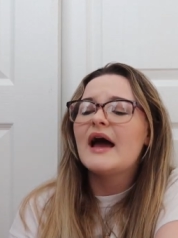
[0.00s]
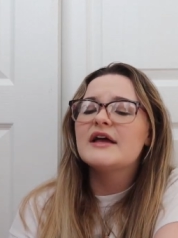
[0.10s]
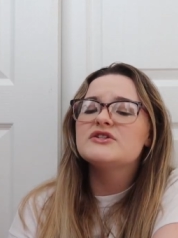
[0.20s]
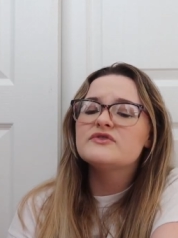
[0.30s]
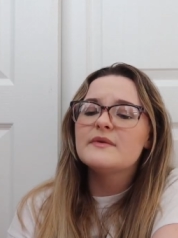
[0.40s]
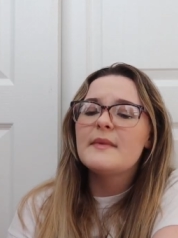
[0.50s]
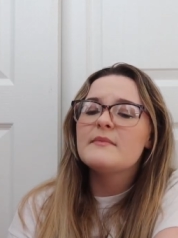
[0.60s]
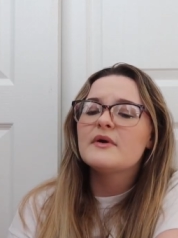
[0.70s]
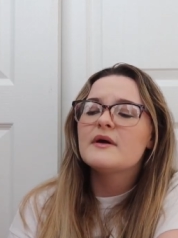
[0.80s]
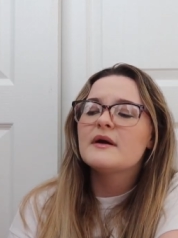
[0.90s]
I do
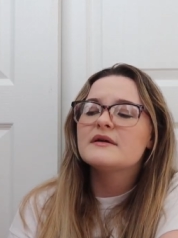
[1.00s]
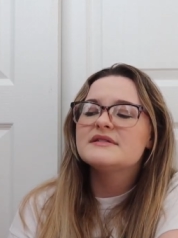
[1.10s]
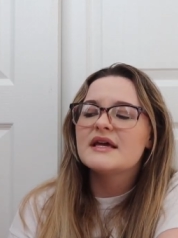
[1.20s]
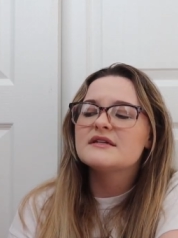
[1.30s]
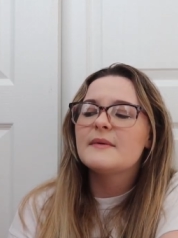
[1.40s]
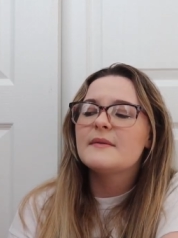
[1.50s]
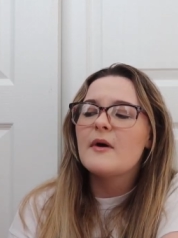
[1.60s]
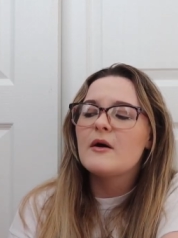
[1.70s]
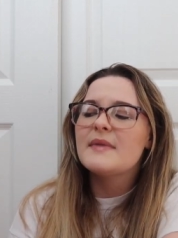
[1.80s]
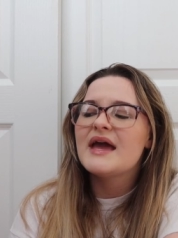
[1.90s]
remember saying to my
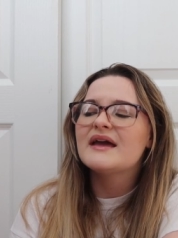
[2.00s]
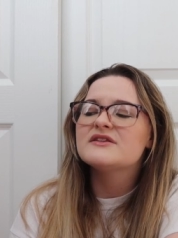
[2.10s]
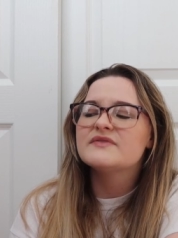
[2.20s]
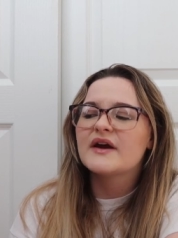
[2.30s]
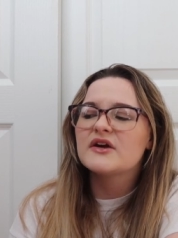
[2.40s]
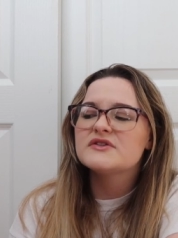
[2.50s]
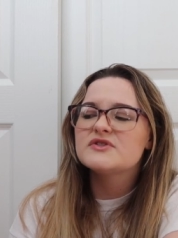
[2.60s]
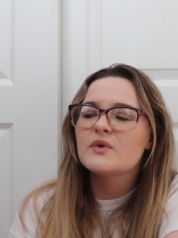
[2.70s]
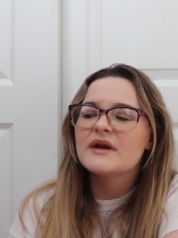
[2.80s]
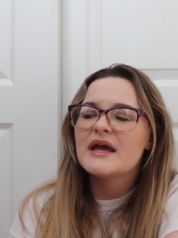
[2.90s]
mom, hey, it's record
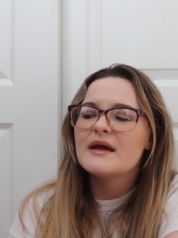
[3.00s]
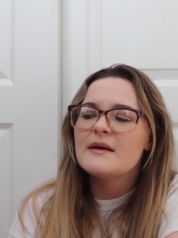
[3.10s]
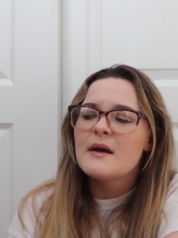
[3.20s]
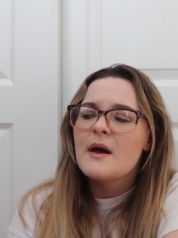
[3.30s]
store day.